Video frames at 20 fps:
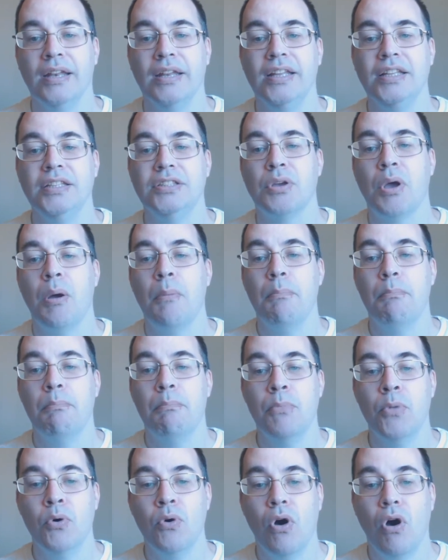needs
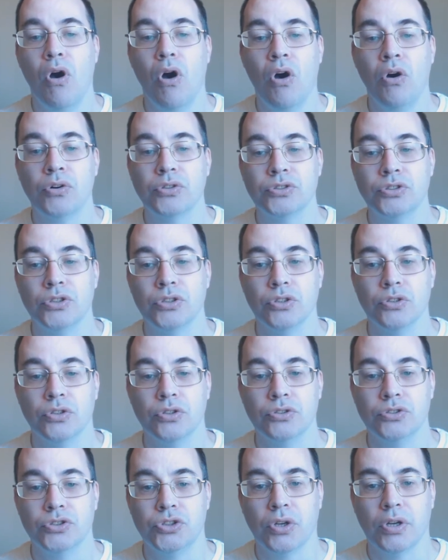more
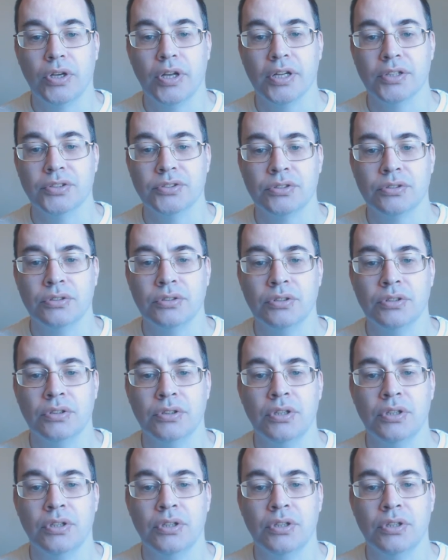oxygen than sugar does.